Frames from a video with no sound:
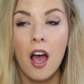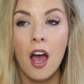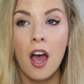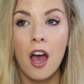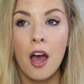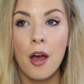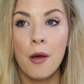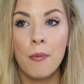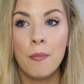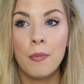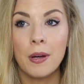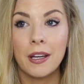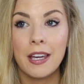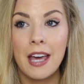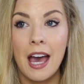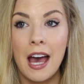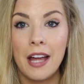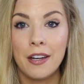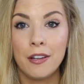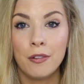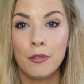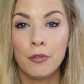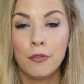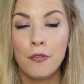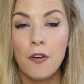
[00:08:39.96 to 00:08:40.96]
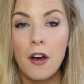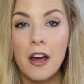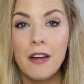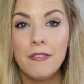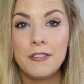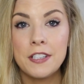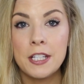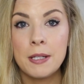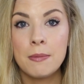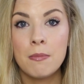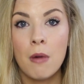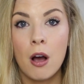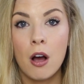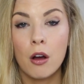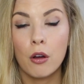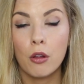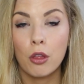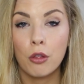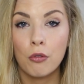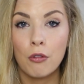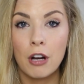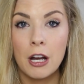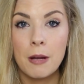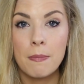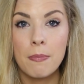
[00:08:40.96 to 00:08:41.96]
Canon 5D Mark
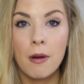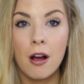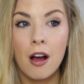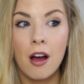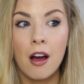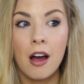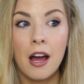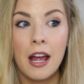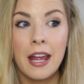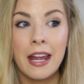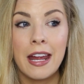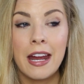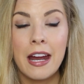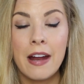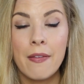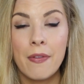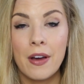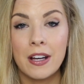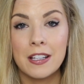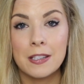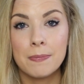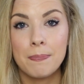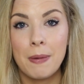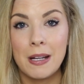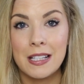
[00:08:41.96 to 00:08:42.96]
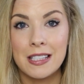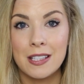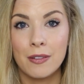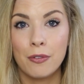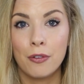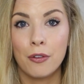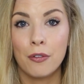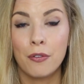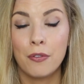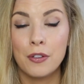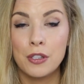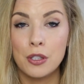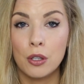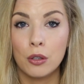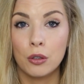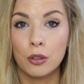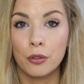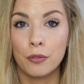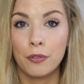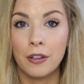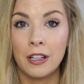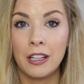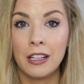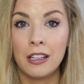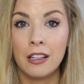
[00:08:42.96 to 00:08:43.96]
III, but I hear that's better for
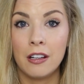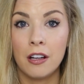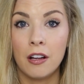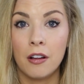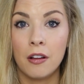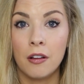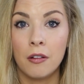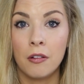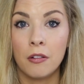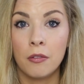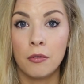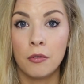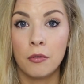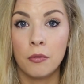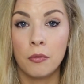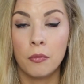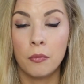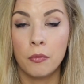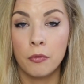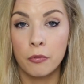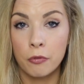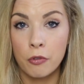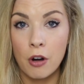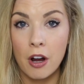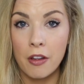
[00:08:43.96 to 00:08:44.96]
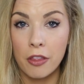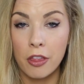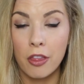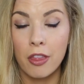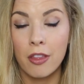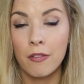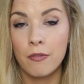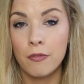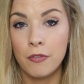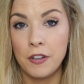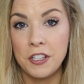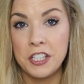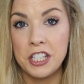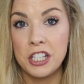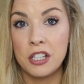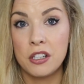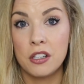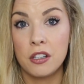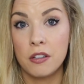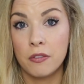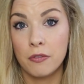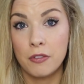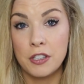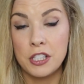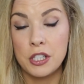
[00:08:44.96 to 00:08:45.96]
photography rather than
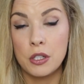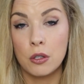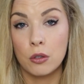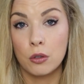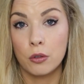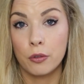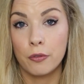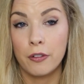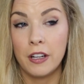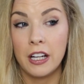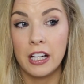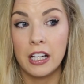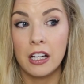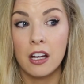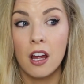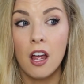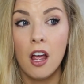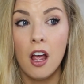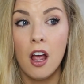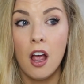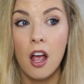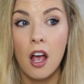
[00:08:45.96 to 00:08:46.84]
videography.